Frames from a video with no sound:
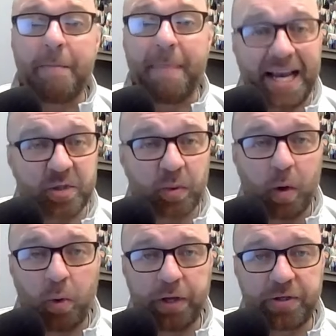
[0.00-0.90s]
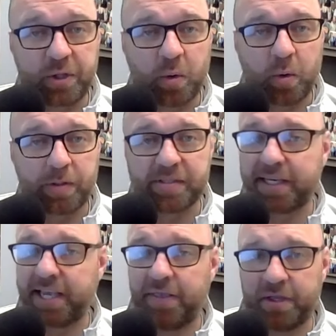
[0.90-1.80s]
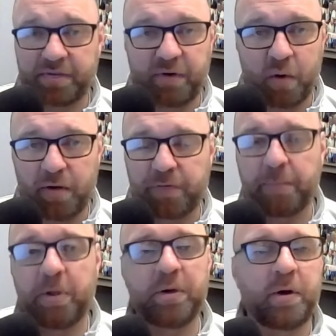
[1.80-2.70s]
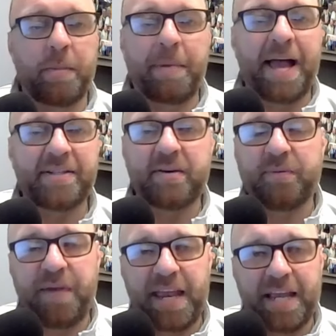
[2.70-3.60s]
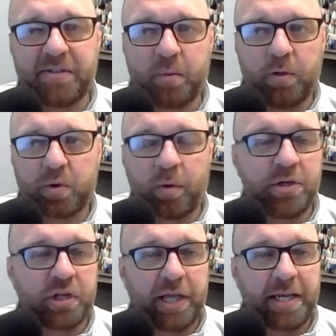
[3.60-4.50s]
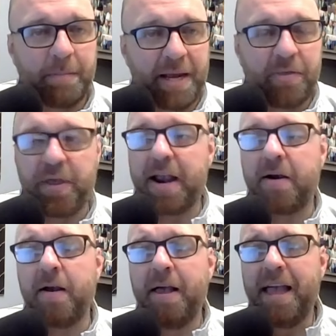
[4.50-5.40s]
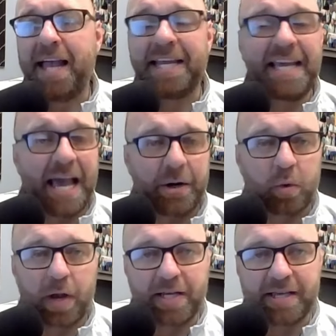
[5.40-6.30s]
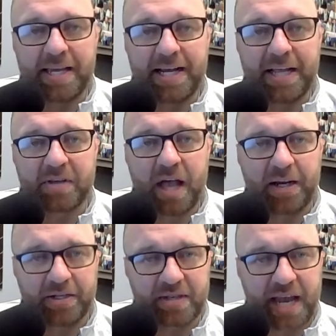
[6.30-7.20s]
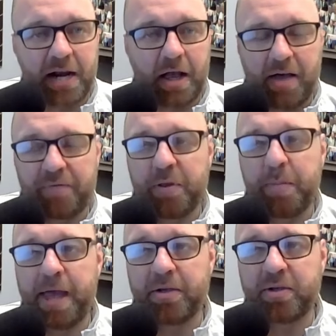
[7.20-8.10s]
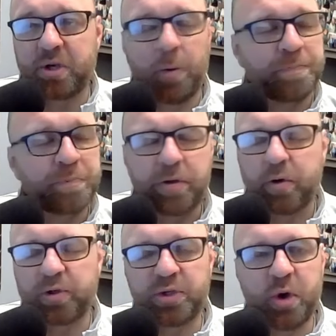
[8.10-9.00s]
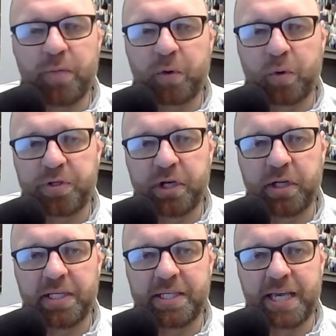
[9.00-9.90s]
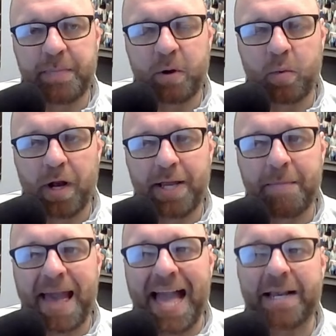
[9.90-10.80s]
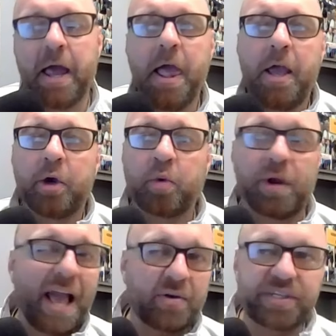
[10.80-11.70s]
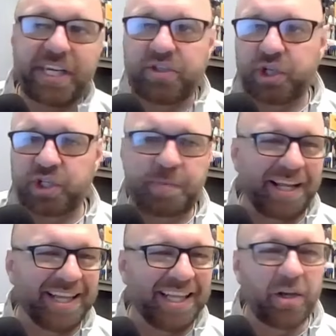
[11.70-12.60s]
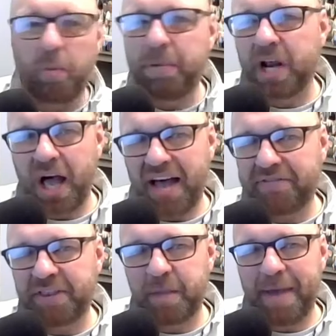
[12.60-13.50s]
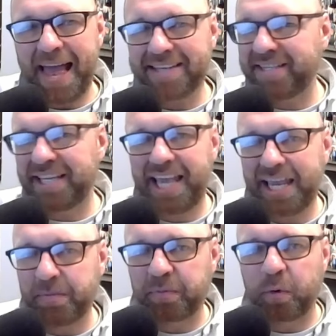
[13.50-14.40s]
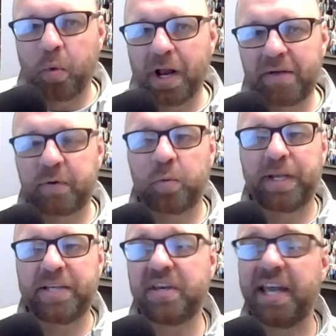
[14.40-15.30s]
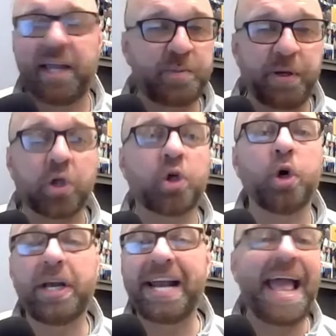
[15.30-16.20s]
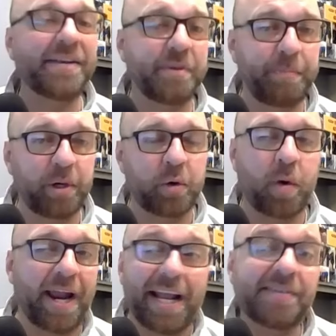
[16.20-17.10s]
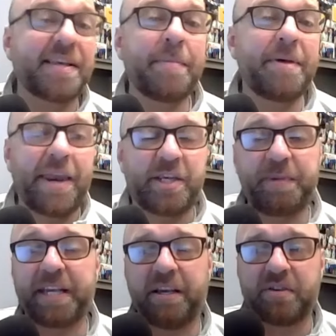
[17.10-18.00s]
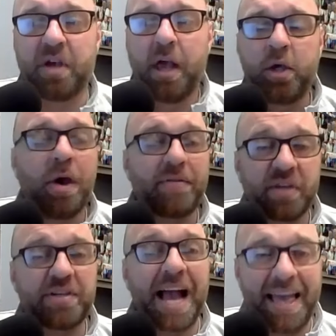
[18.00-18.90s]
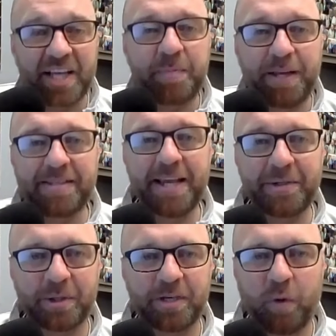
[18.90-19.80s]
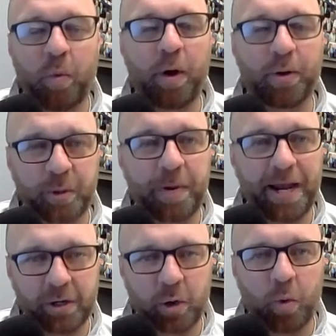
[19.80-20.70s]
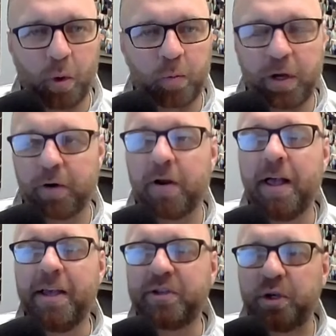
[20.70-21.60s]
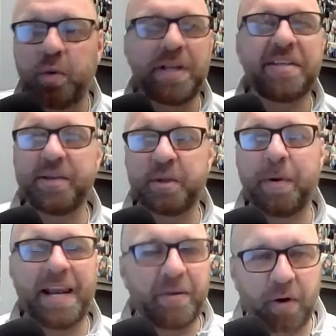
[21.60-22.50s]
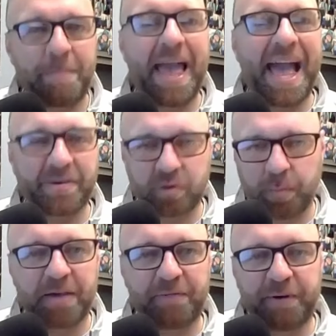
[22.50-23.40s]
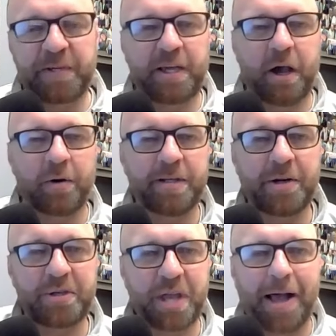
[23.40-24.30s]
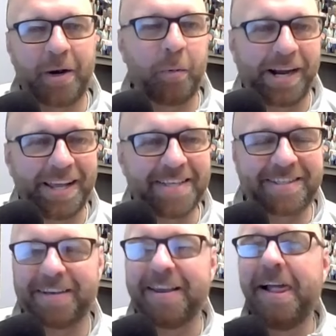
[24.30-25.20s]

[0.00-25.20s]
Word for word: Maxwell Woods, of course, is a kid that's very familiar to Bison fans and was originally committed there. And he had a great day against Augustana off the bench. So they're so versatile and deep at running back. Gronowski's just been a little bit off in the passing game for whatever reason. It's been good, it hasn't been great. And some of that is because you have such high expectations of a Walter Payton Award winner. So you anticipate every pass will be a 50 yard touchdown. and when it isn't,